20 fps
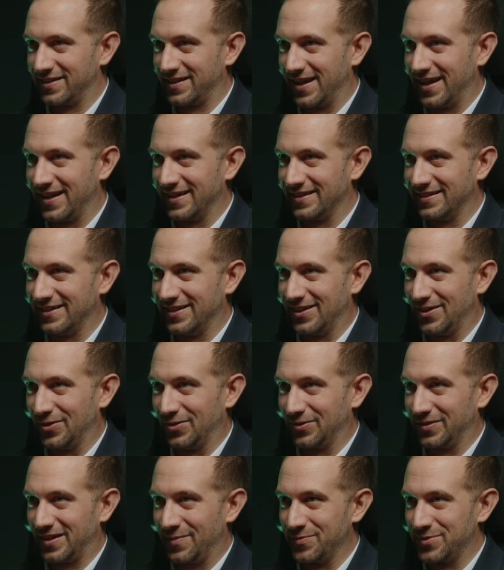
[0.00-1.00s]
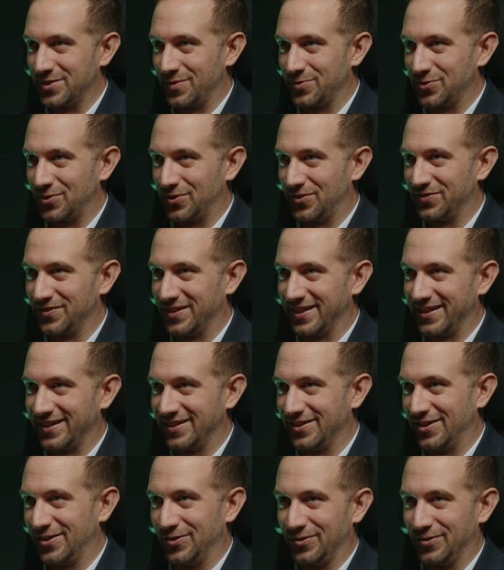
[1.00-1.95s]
that, I'm some sort of like,